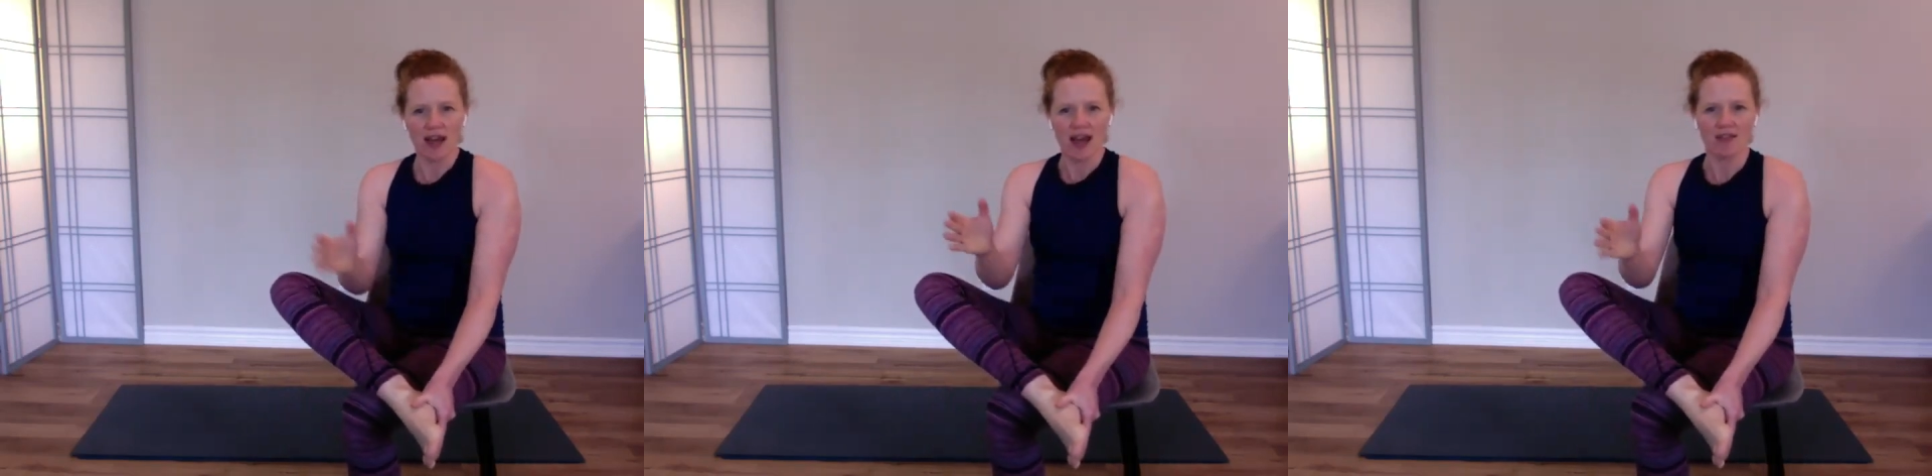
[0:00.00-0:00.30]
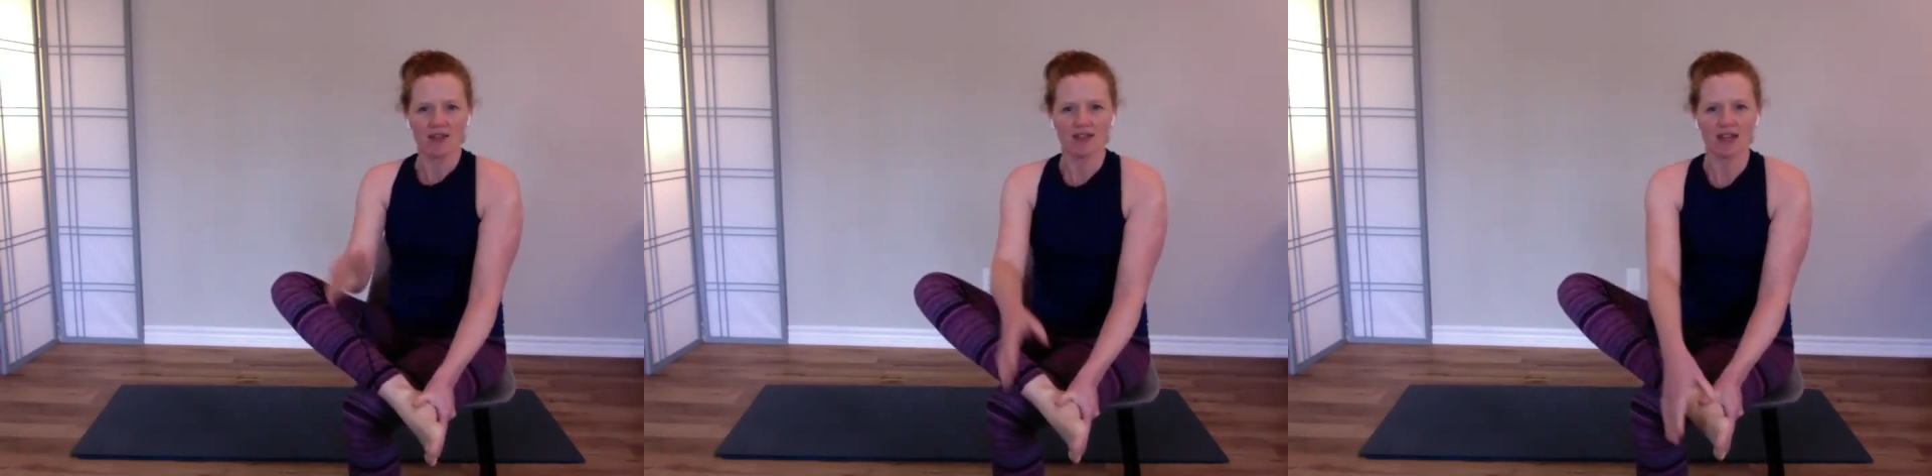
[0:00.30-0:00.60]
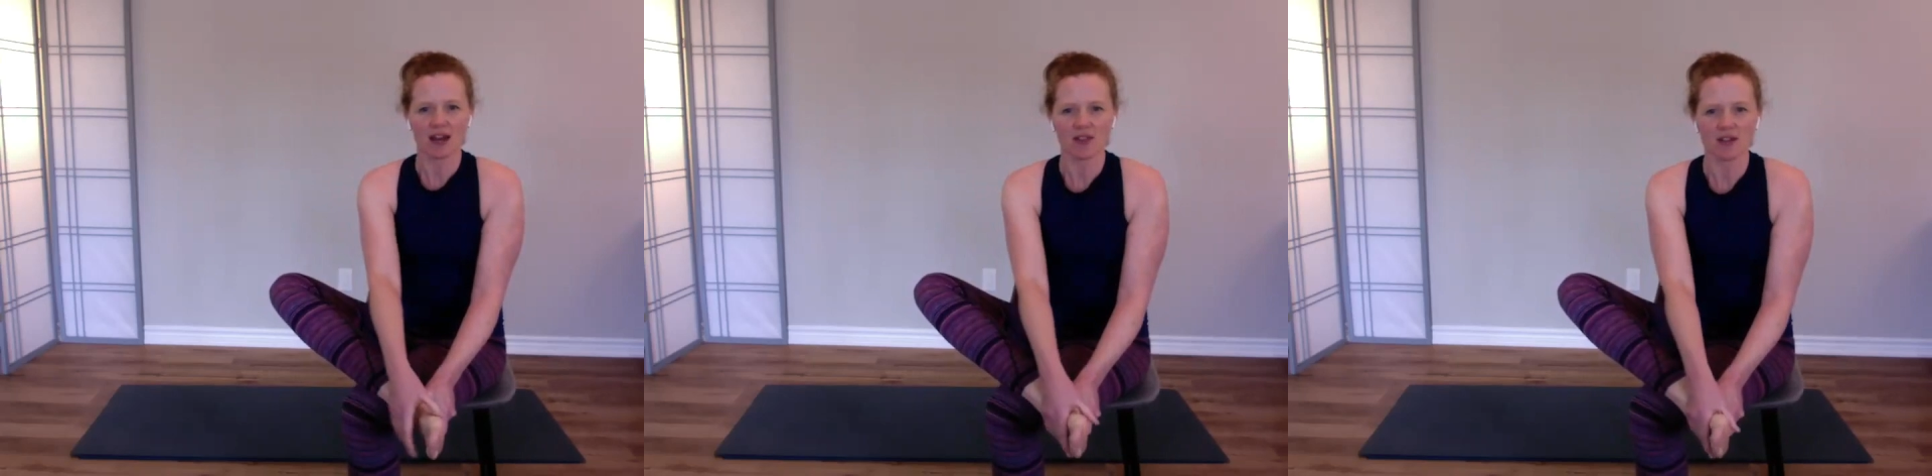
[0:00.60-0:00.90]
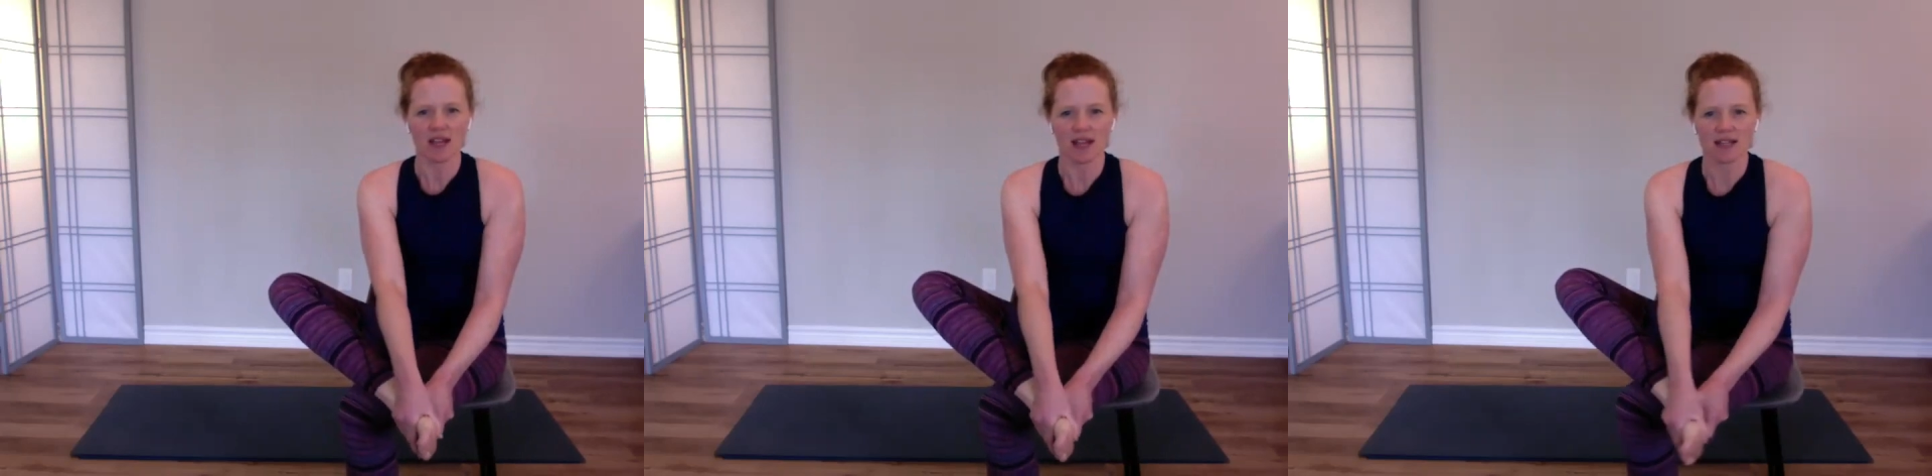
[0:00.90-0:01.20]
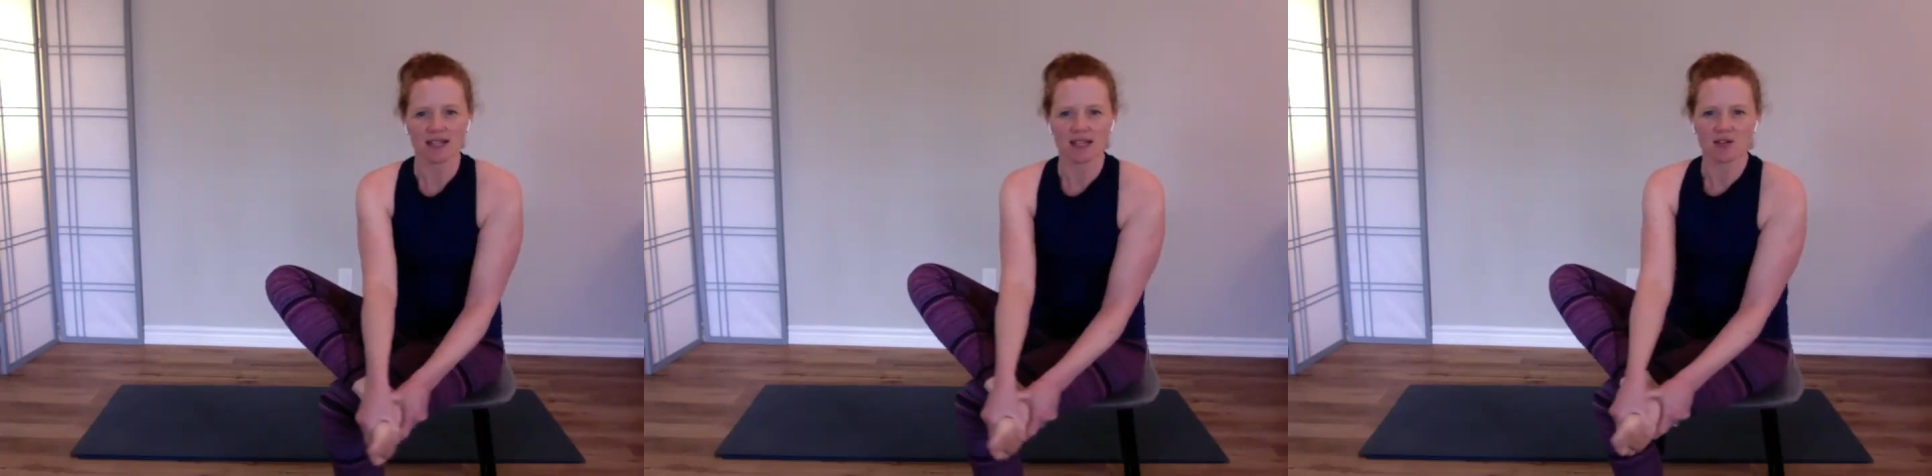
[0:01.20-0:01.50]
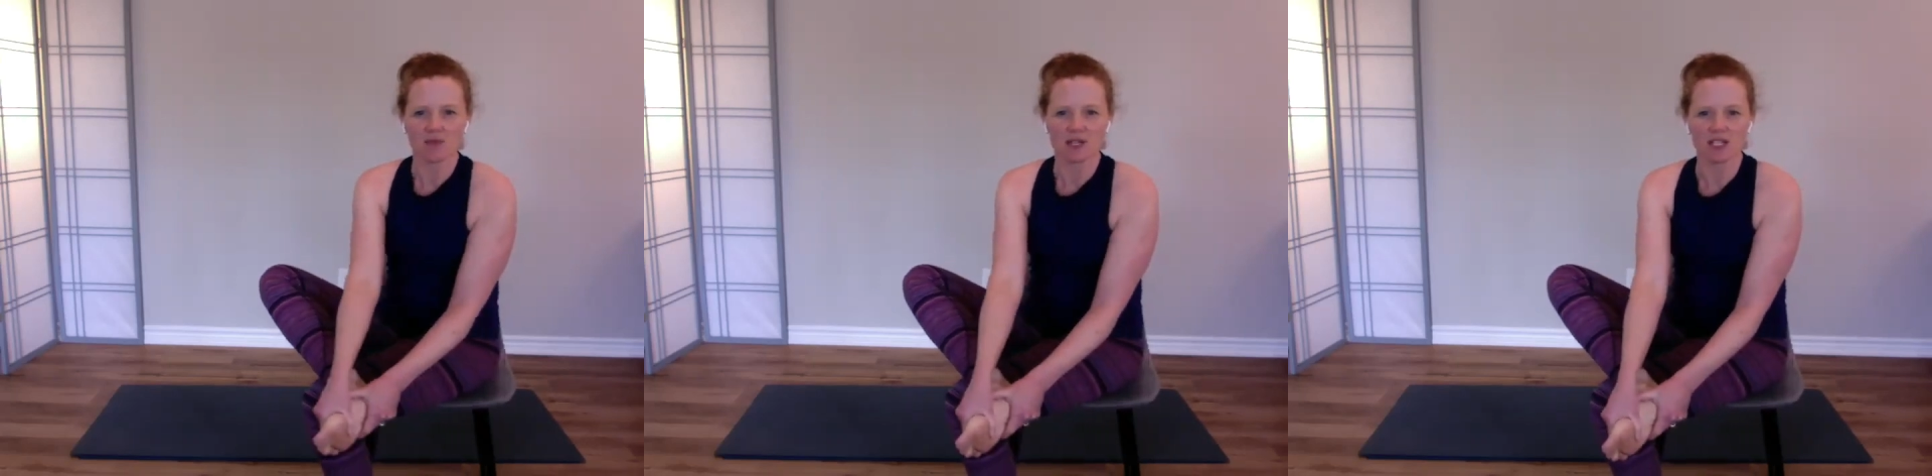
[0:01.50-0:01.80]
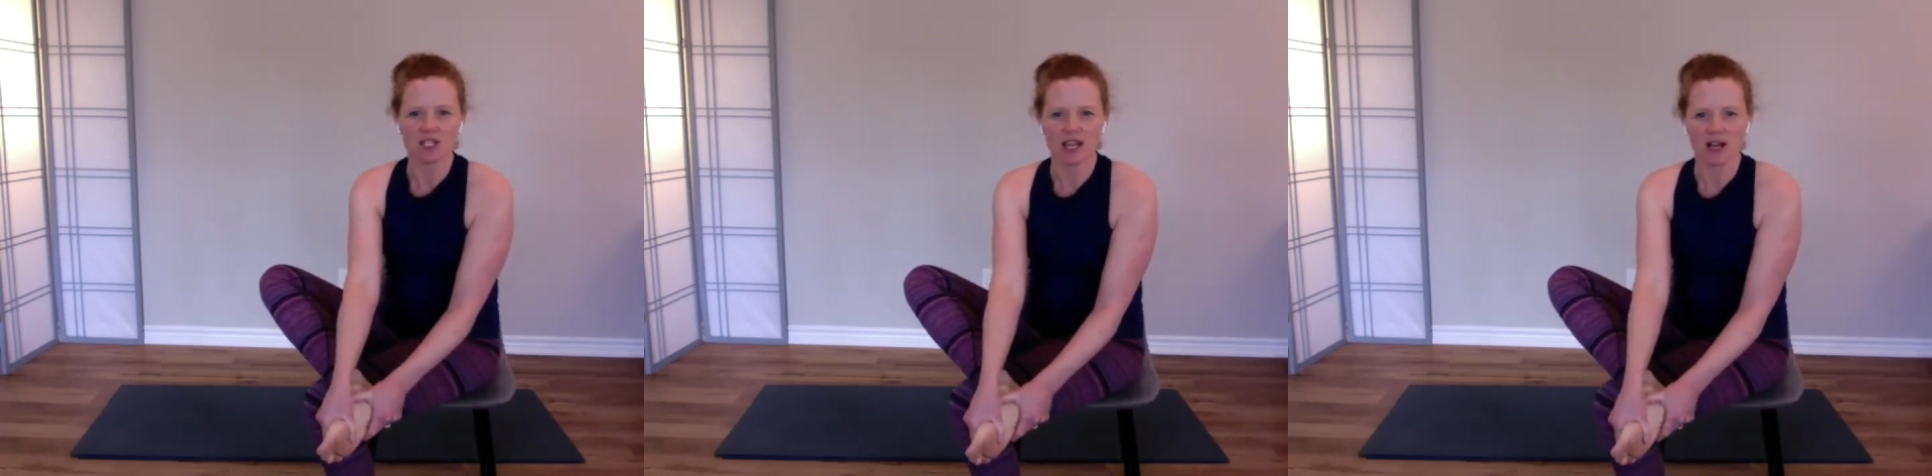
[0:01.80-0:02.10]
And then the other hand can
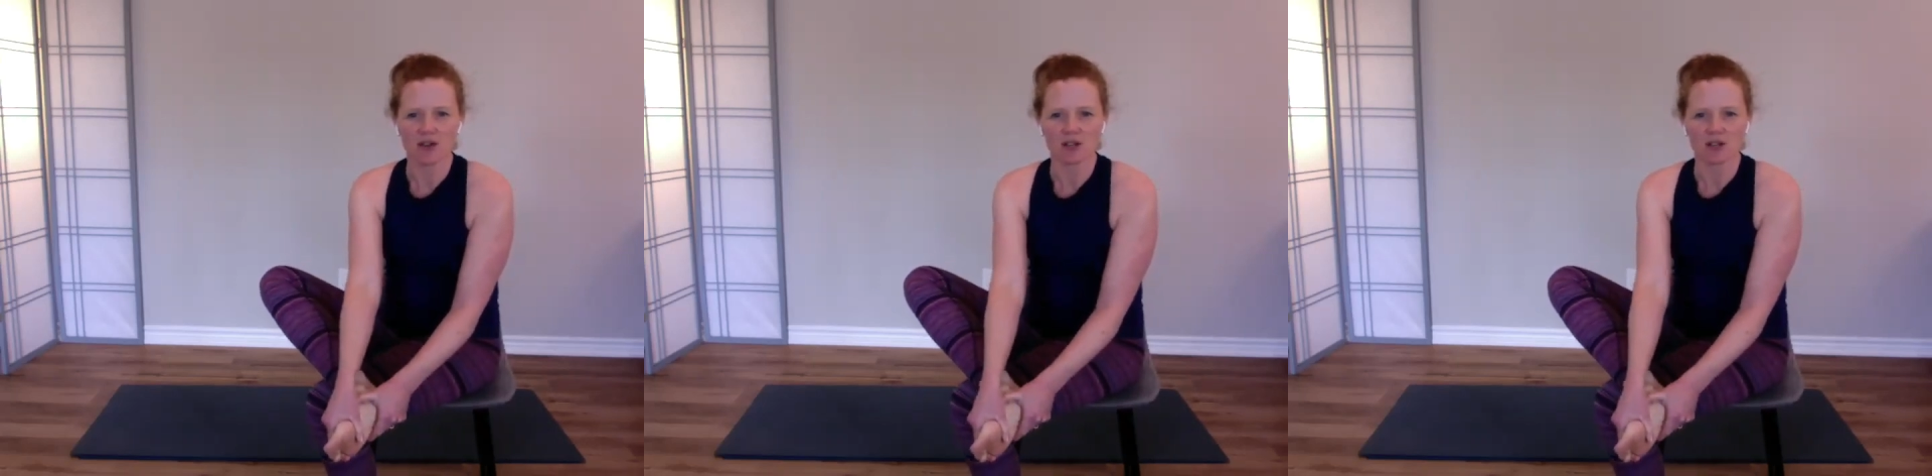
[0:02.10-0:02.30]
reach down